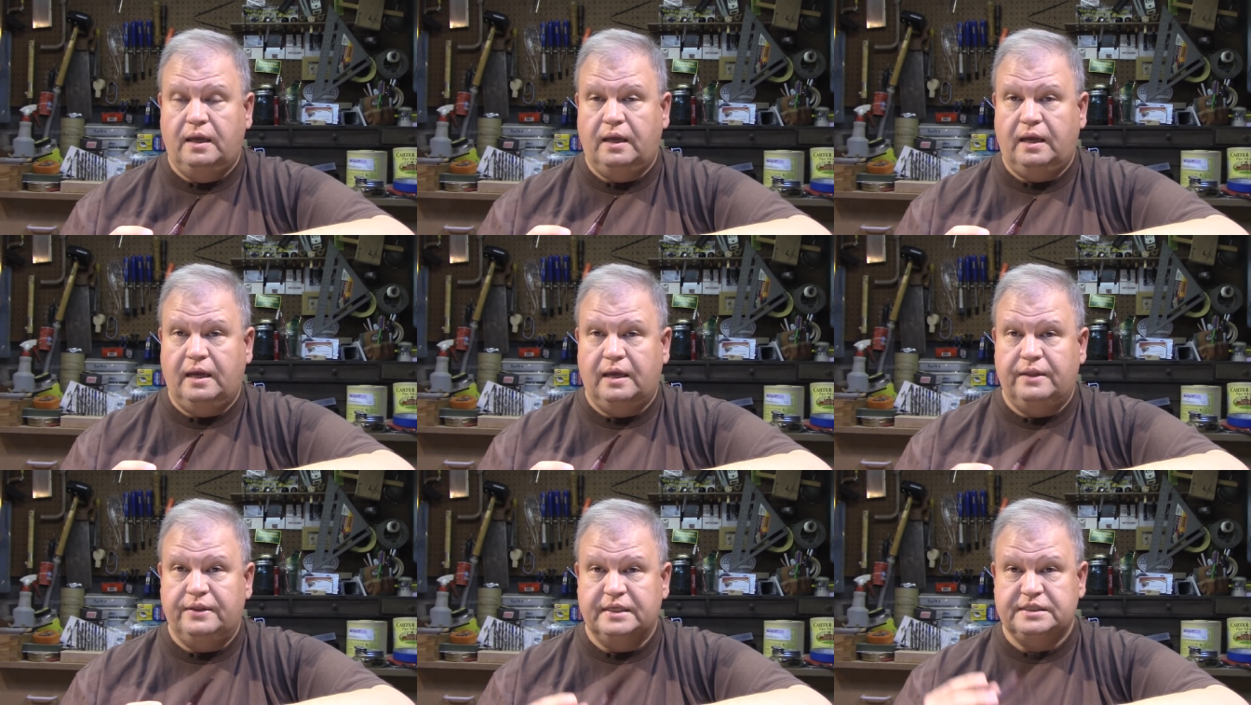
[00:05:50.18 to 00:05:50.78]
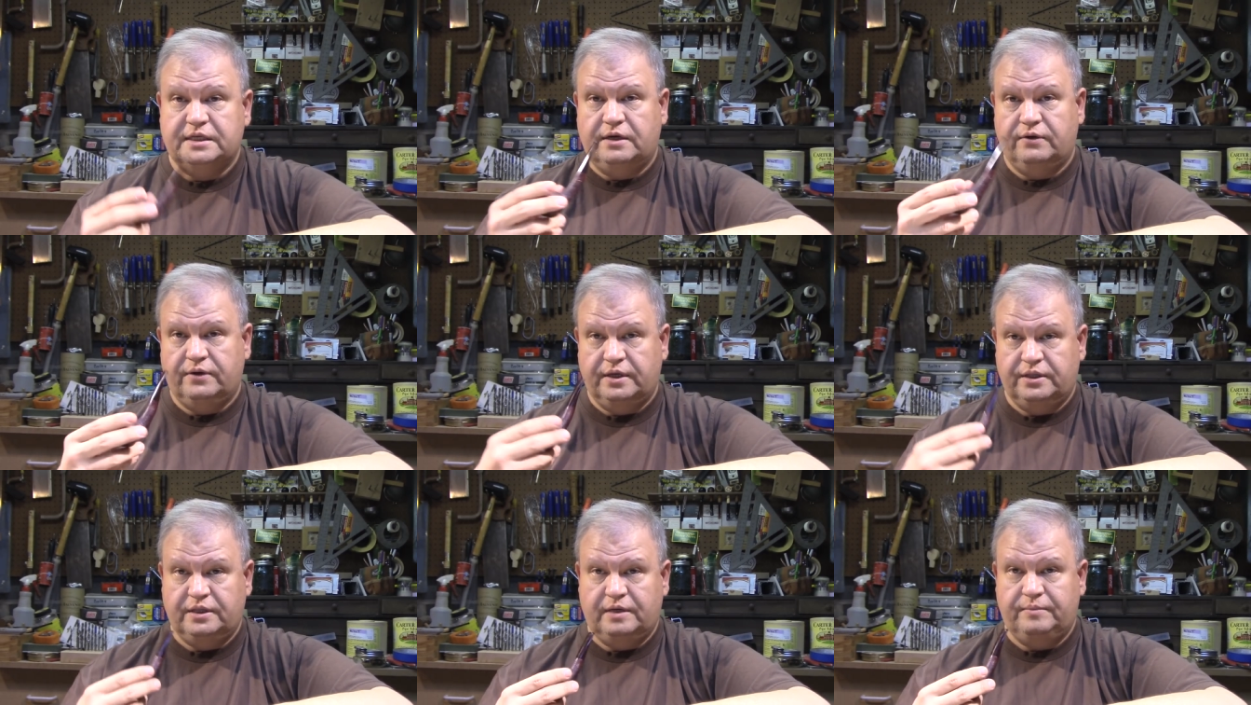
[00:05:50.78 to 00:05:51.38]
And this
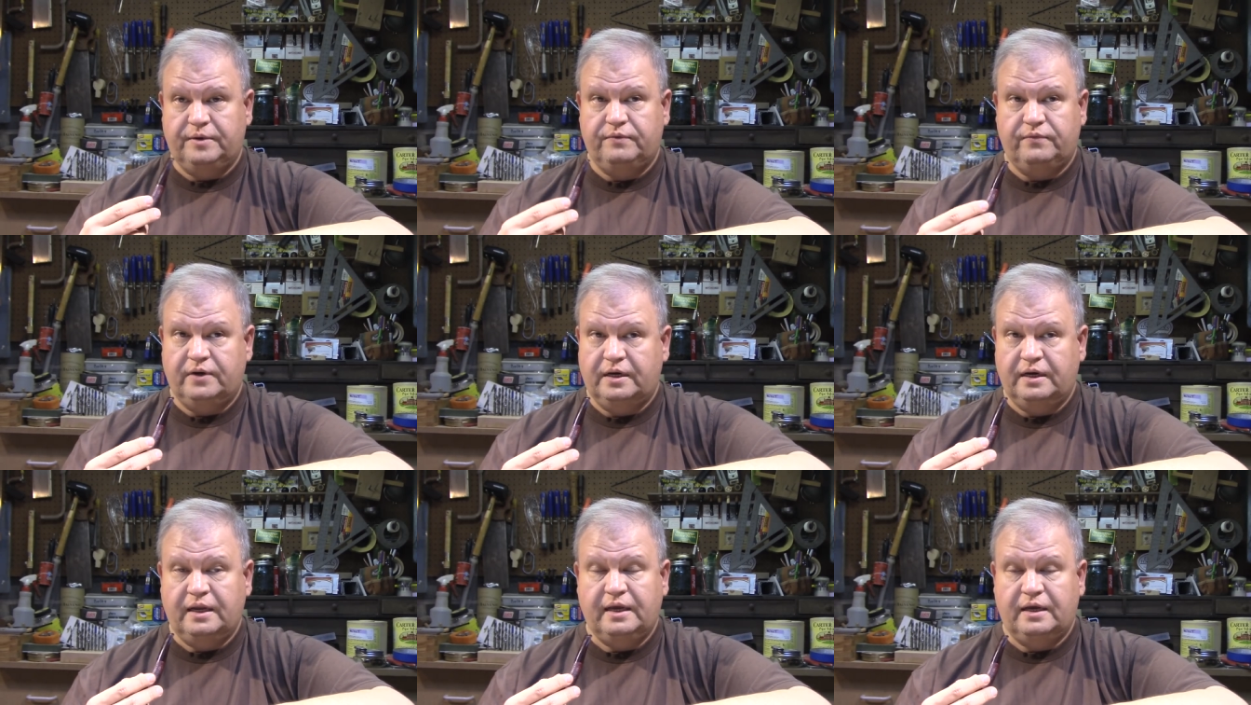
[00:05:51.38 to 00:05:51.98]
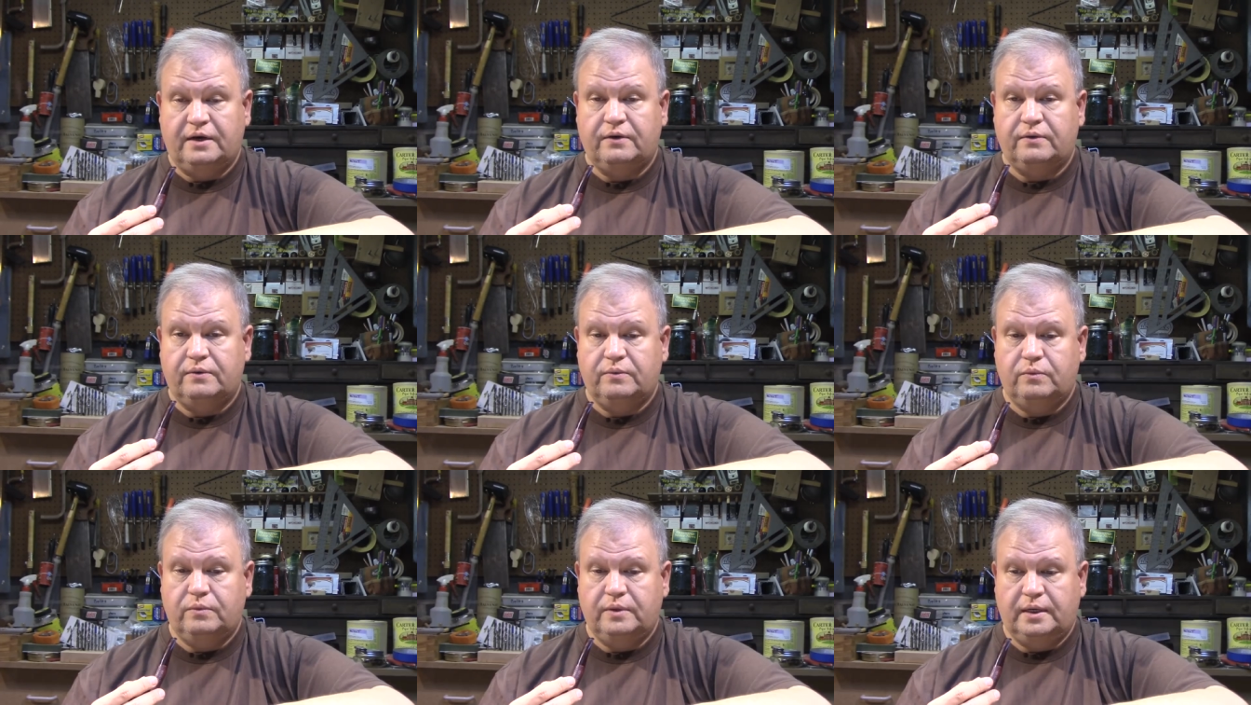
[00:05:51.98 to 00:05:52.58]
area that I'm in right now
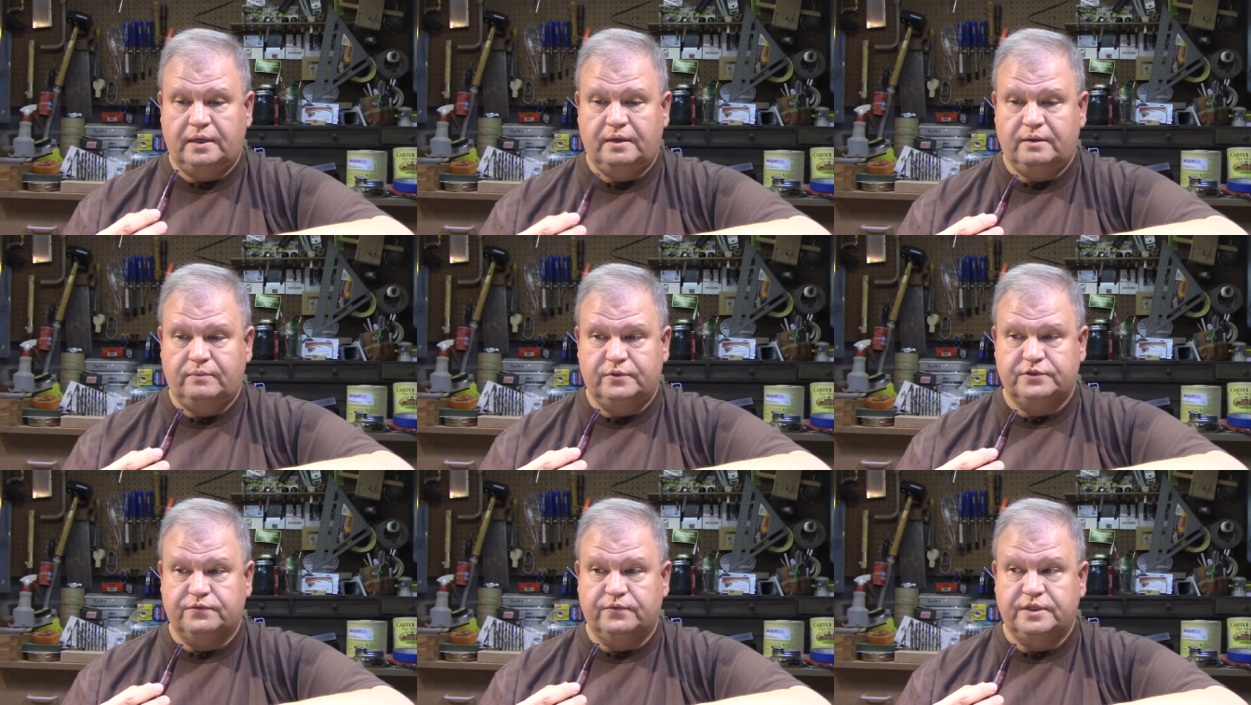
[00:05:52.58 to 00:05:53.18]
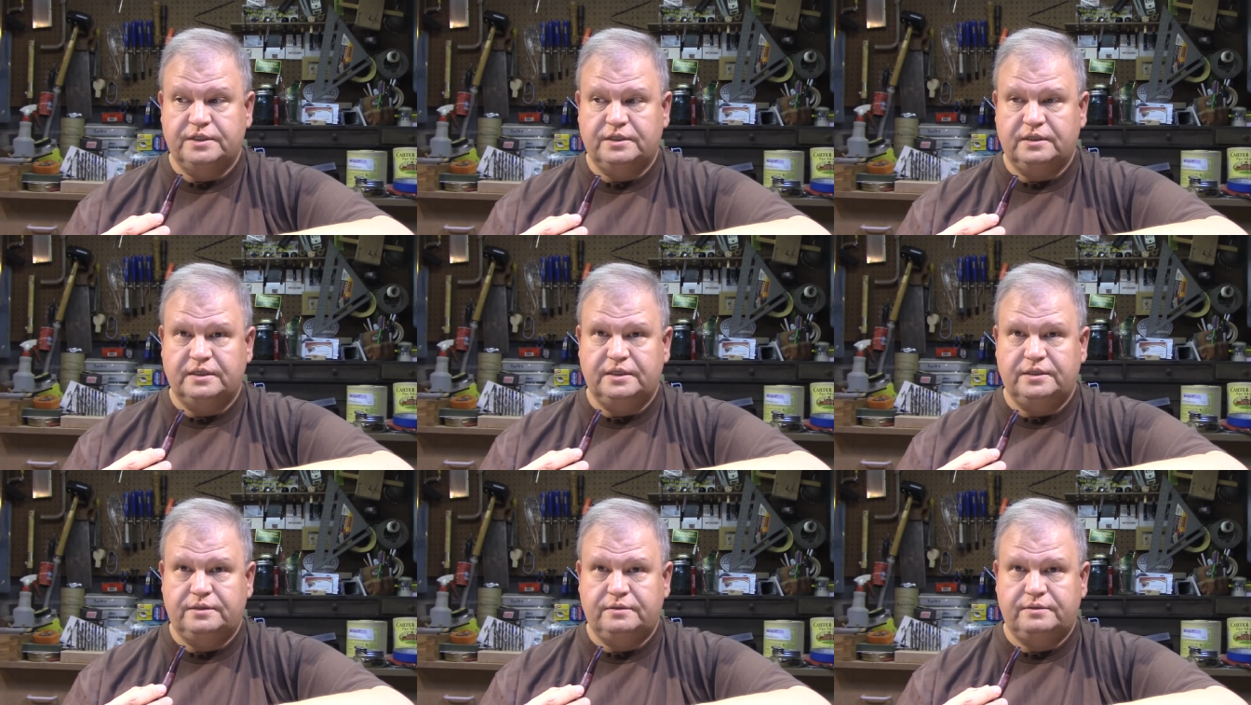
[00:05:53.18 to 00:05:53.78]
uh, was
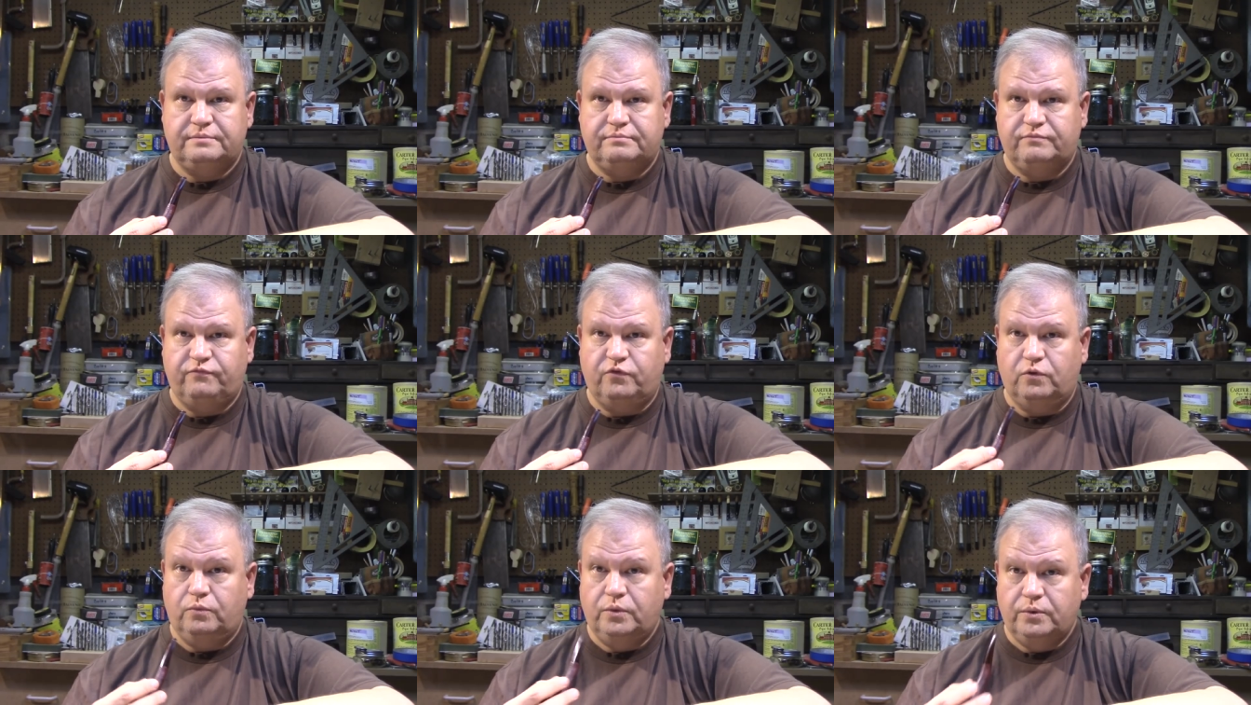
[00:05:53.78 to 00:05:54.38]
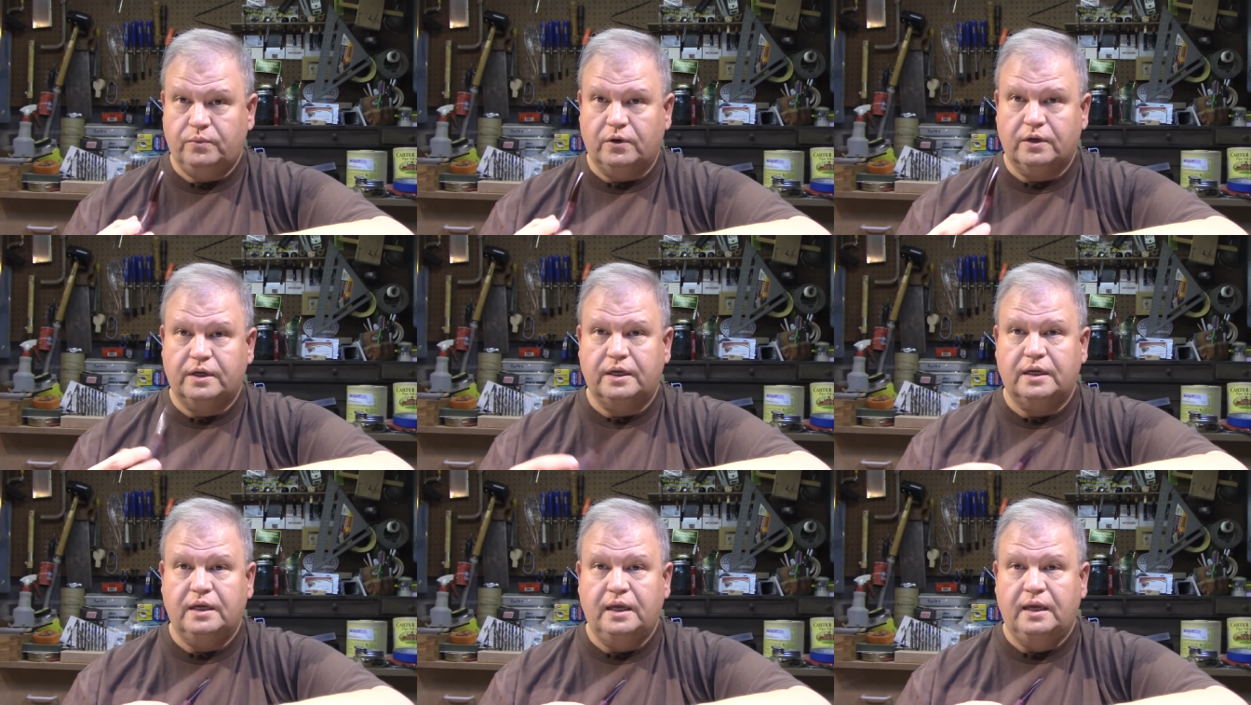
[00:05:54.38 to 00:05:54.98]
originally for woodworking,